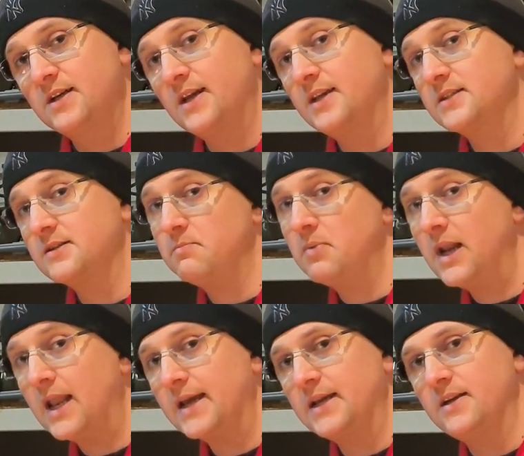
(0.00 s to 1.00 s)
it's a
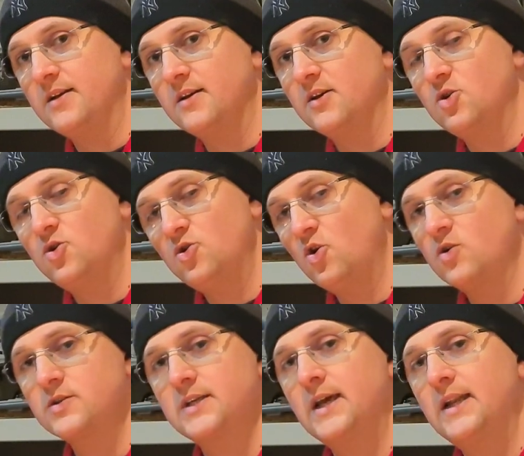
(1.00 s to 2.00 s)
plane,
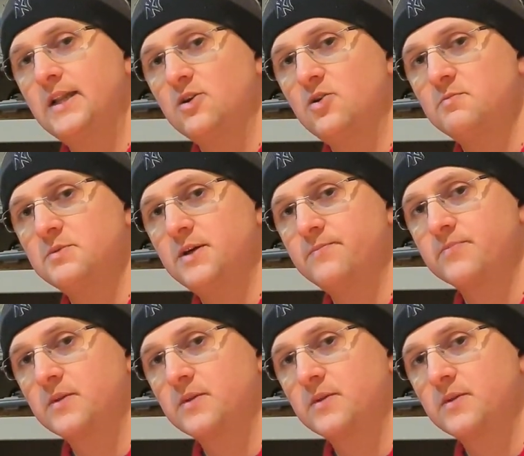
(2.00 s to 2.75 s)
not a helicopter,